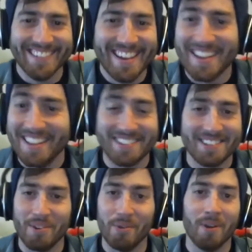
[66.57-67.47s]
This
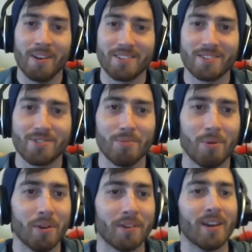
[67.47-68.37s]
is already super
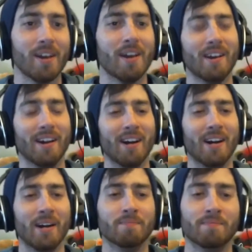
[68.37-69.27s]
weird.
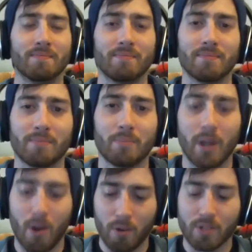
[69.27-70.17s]
Um, but yeah.
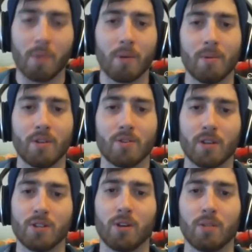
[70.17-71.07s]
Also, I'm gonna be
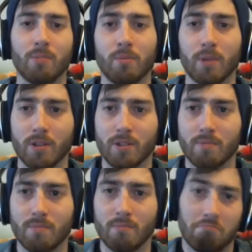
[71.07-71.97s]
drinking chocolate milk because
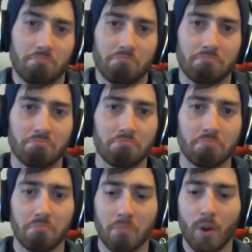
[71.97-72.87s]

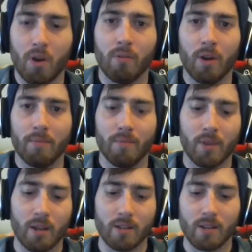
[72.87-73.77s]
why not, right? You
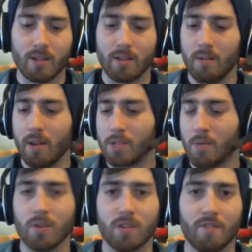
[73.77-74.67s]
guys get to
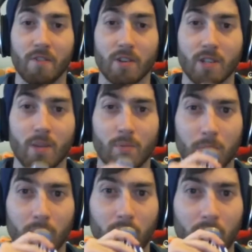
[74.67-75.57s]
experience the first sip with
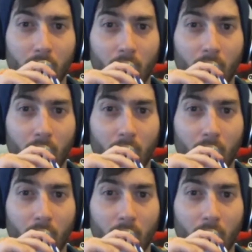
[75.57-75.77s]
me right here.